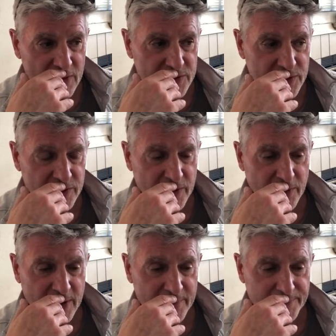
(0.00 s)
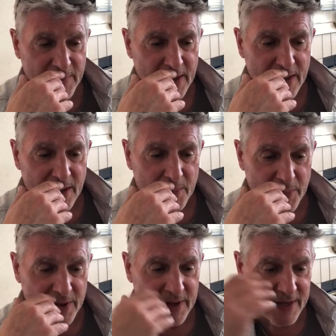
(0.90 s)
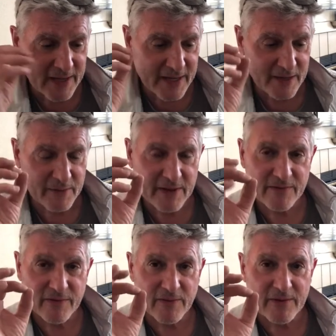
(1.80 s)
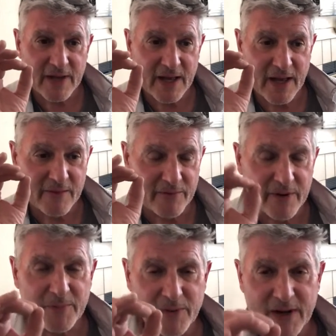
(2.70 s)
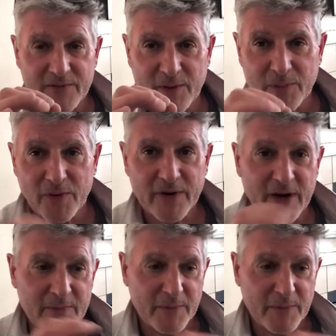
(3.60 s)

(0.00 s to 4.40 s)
studio art. But anyway, so I'm very proud of our program.